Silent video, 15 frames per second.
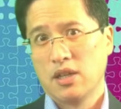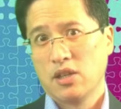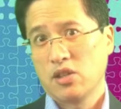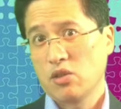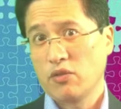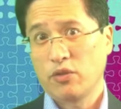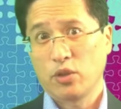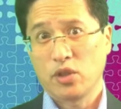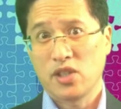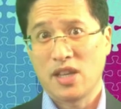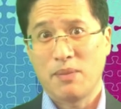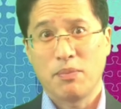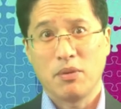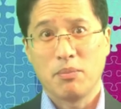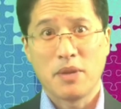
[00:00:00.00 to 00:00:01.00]
So for
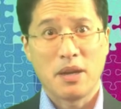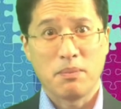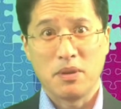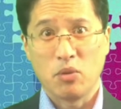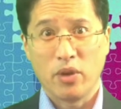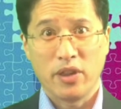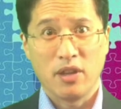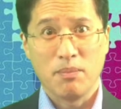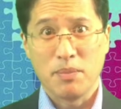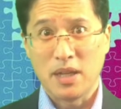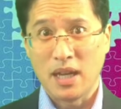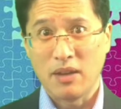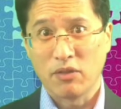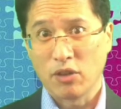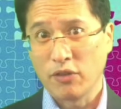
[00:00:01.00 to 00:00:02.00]
example, it might be within
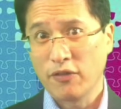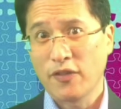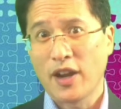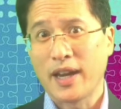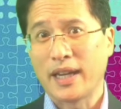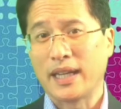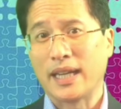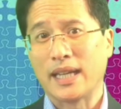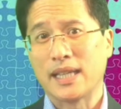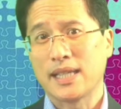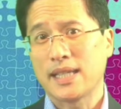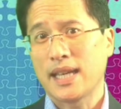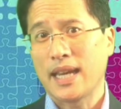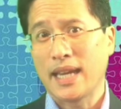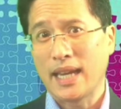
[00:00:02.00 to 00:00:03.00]
behavioral
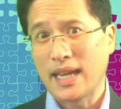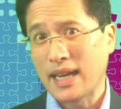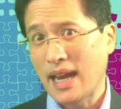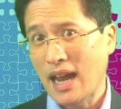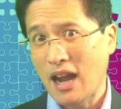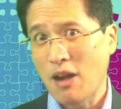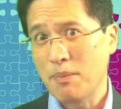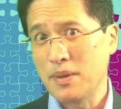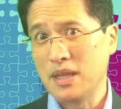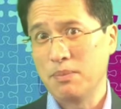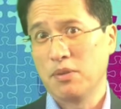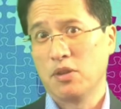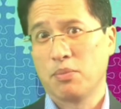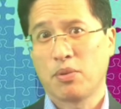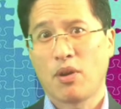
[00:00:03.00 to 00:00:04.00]
finance and how
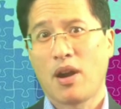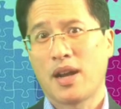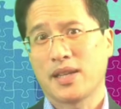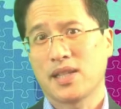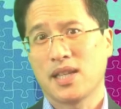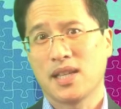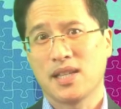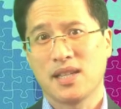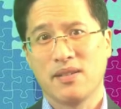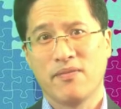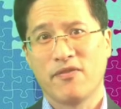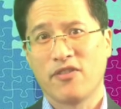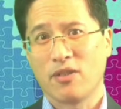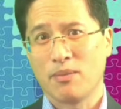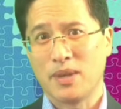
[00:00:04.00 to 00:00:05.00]
people process
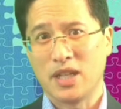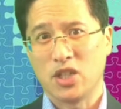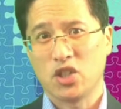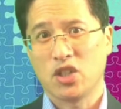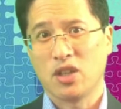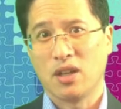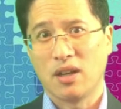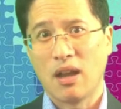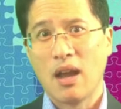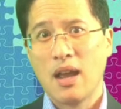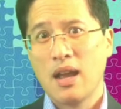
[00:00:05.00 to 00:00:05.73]
information